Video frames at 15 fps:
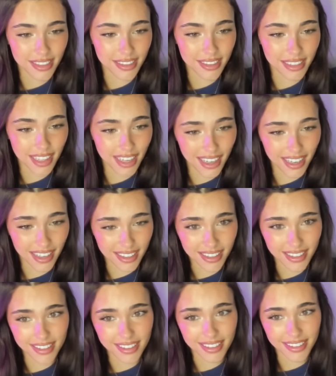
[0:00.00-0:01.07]
Yeah.
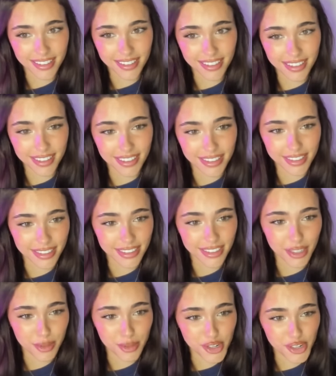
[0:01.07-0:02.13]

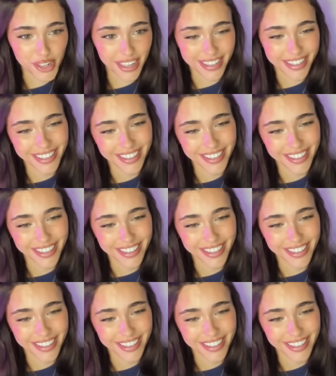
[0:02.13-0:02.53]
No shit.